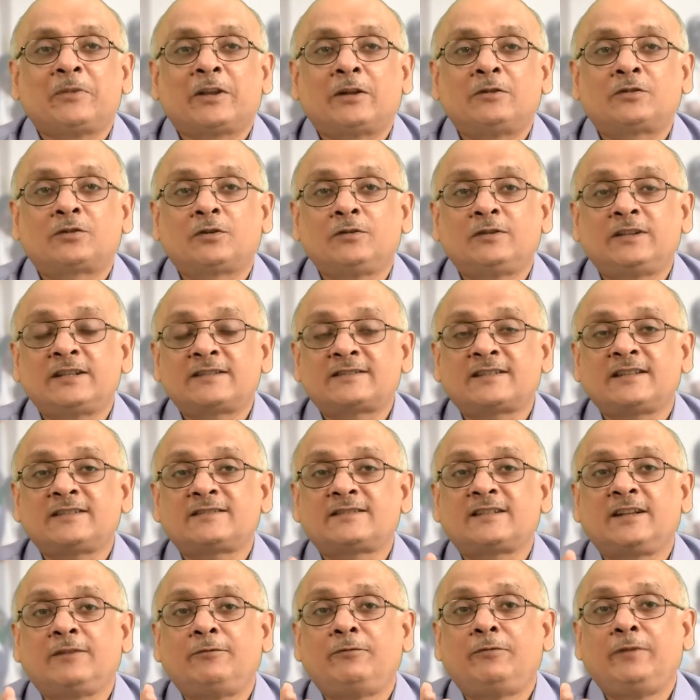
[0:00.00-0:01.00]
So this
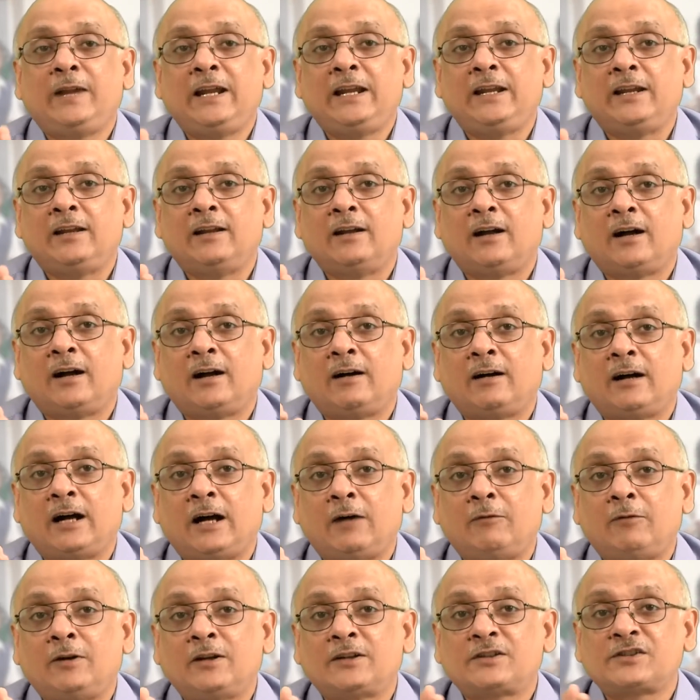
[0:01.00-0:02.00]
is the way
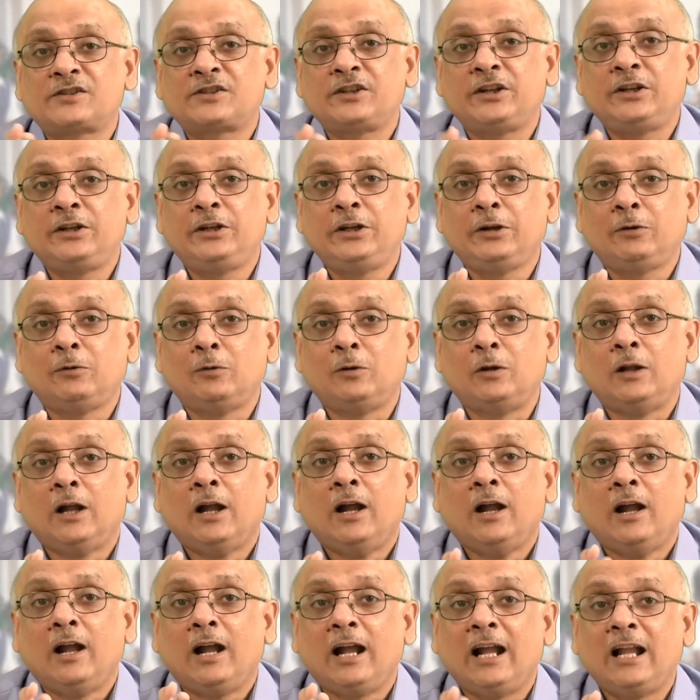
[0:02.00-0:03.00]
our schedule
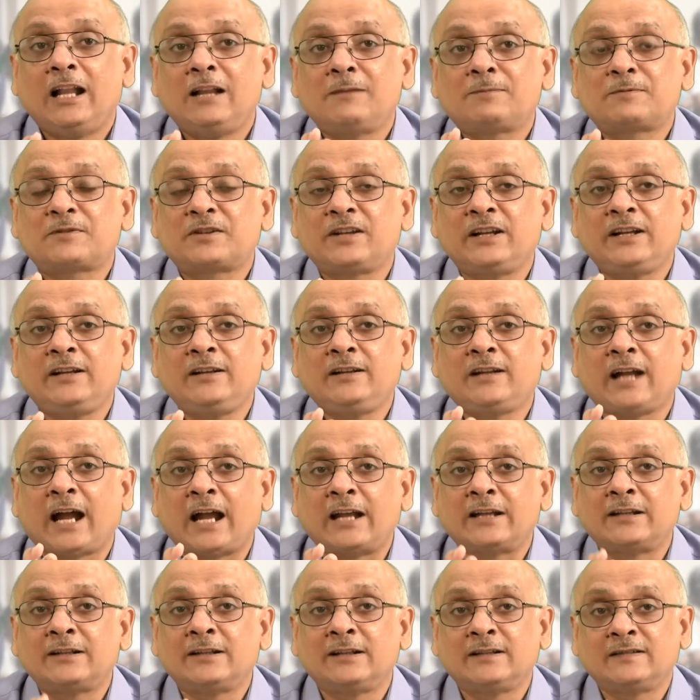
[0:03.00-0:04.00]
helps in
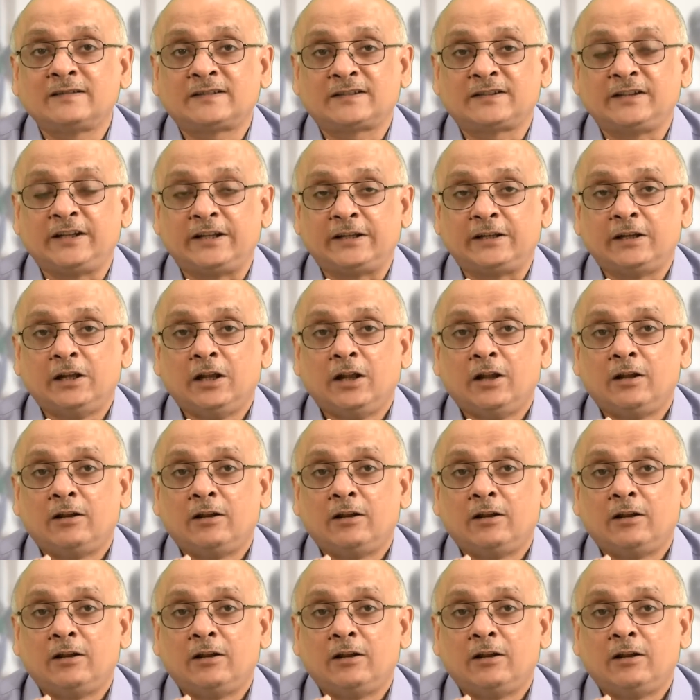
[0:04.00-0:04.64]
diagnosing,